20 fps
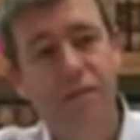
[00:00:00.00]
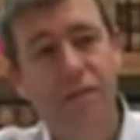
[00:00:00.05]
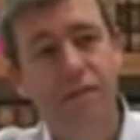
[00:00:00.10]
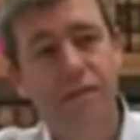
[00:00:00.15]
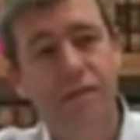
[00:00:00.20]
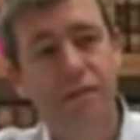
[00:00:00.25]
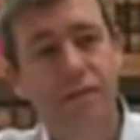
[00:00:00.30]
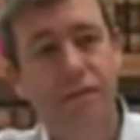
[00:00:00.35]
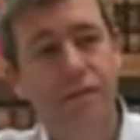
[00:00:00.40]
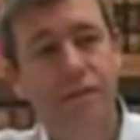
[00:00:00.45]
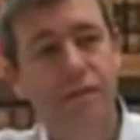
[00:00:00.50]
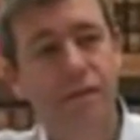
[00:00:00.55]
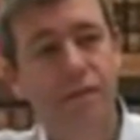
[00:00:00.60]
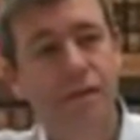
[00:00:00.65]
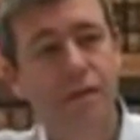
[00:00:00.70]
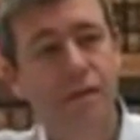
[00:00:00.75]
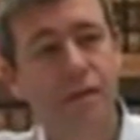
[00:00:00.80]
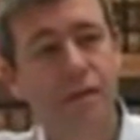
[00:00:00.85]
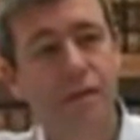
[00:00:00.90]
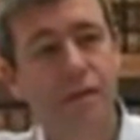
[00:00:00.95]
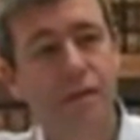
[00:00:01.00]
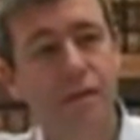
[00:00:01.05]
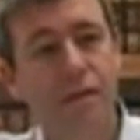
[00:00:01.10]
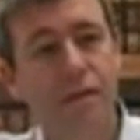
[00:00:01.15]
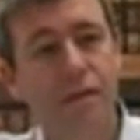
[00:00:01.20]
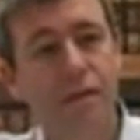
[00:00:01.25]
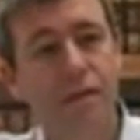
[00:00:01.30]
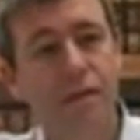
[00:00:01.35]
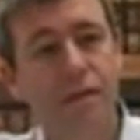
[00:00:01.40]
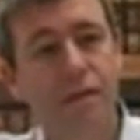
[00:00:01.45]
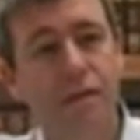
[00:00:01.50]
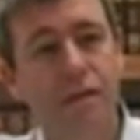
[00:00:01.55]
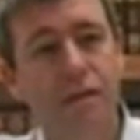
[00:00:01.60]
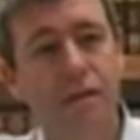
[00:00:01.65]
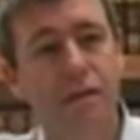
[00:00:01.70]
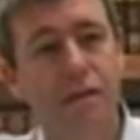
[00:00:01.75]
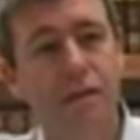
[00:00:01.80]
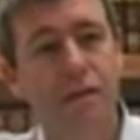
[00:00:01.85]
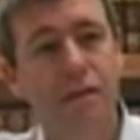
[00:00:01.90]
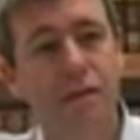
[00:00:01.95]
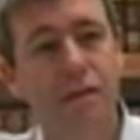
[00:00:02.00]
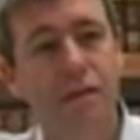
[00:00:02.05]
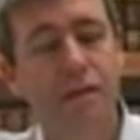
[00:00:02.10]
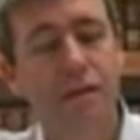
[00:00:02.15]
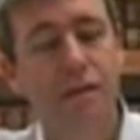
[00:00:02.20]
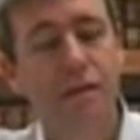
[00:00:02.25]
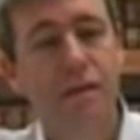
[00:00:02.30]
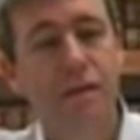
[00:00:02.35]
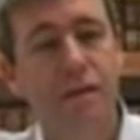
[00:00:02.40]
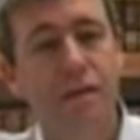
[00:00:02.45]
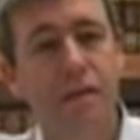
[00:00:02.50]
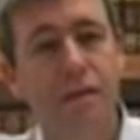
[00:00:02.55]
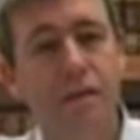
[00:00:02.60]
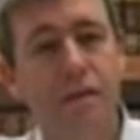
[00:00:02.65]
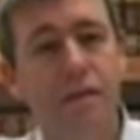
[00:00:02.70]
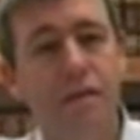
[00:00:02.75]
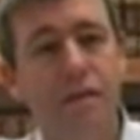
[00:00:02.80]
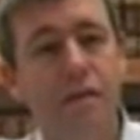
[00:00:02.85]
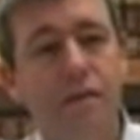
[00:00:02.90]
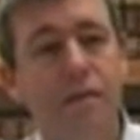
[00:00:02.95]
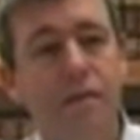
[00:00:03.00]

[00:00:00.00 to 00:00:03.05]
Nothing is said.